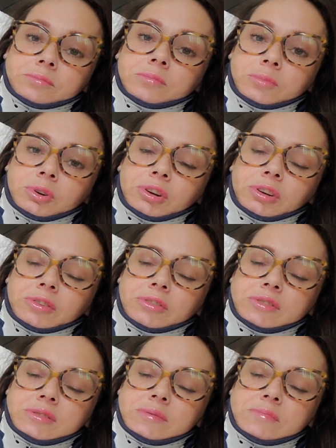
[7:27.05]
were under
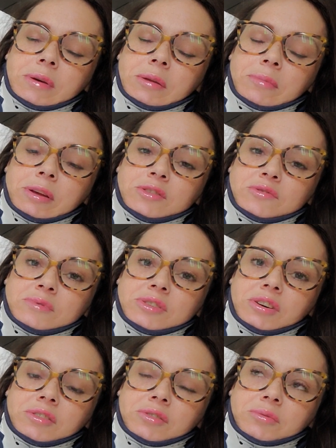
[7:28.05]
this pain management
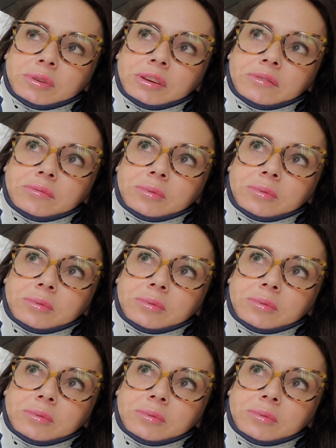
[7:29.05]
doctor, we,